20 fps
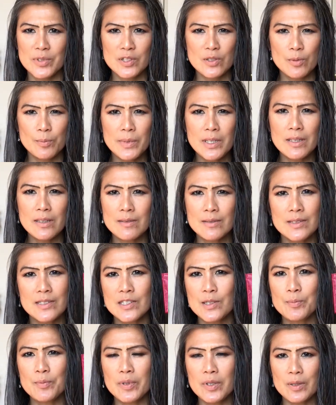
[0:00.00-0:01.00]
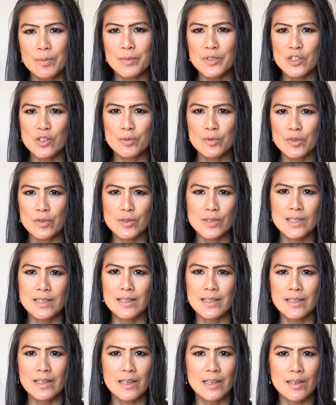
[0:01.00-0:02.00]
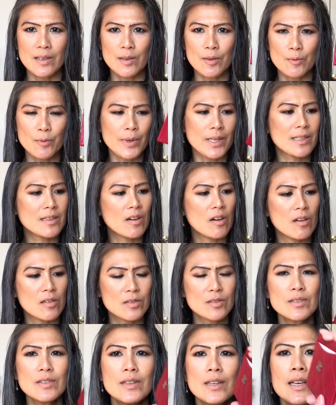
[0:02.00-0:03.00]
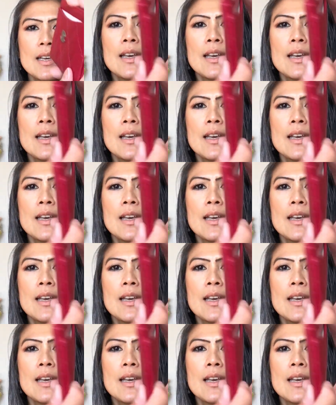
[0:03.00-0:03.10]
but to me this pretty much looks like a red color.